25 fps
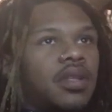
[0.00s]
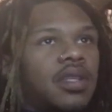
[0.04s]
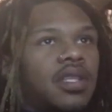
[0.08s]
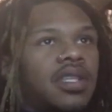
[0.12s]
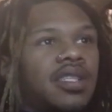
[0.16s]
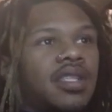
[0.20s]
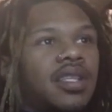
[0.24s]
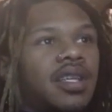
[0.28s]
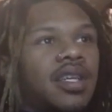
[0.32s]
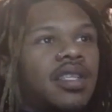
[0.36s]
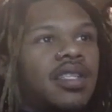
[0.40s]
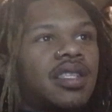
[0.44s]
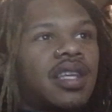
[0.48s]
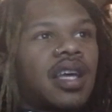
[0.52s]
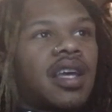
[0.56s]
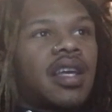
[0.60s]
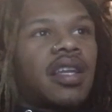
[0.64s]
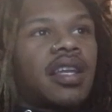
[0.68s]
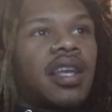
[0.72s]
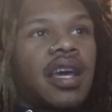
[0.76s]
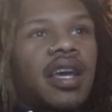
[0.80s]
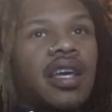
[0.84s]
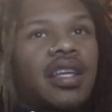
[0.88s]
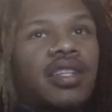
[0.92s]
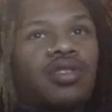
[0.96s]
These niggas
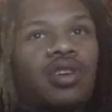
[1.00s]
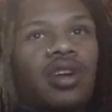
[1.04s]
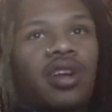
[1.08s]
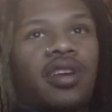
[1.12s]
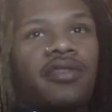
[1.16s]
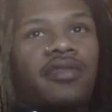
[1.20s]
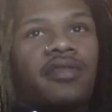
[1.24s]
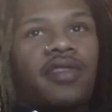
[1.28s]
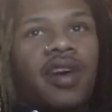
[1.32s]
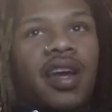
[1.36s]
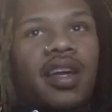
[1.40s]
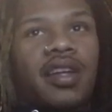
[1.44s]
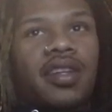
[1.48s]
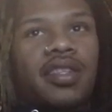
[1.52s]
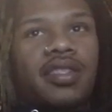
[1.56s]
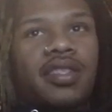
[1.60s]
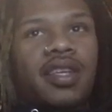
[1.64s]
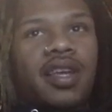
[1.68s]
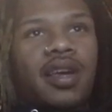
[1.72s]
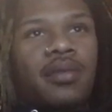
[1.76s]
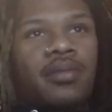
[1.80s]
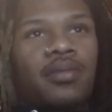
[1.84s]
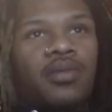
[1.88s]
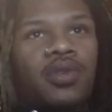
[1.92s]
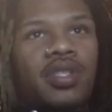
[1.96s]
ain't, they ain't trying to fight or
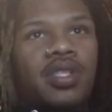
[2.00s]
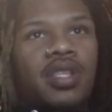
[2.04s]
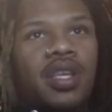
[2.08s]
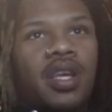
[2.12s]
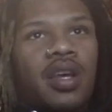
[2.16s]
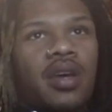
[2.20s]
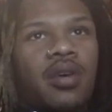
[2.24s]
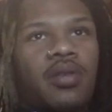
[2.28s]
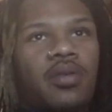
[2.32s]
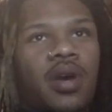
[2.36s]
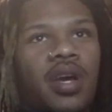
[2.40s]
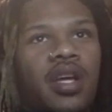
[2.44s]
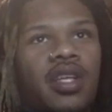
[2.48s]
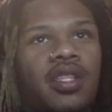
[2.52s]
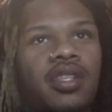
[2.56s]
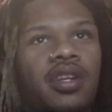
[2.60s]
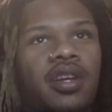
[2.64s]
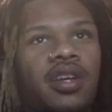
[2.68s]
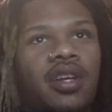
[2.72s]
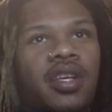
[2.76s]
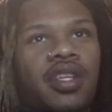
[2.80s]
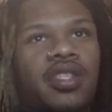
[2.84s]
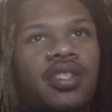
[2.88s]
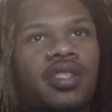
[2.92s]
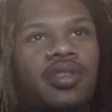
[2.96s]
something? What's up? Why ain't
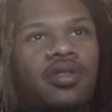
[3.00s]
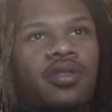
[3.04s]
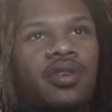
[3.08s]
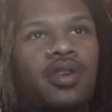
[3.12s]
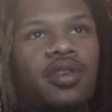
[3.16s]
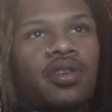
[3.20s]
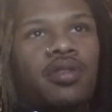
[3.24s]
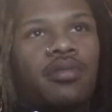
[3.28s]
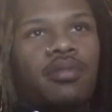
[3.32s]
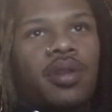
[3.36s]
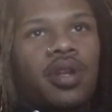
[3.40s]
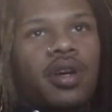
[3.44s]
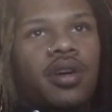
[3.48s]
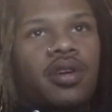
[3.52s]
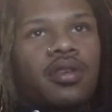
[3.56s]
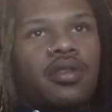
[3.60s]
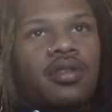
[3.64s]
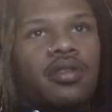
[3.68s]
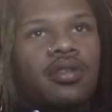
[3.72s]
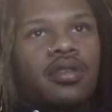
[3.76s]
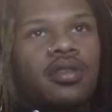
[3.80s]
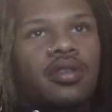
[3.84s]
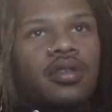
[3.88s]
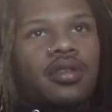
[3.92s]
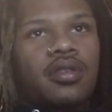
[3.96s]
y'all niggas throwing no
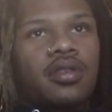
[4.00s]
blows?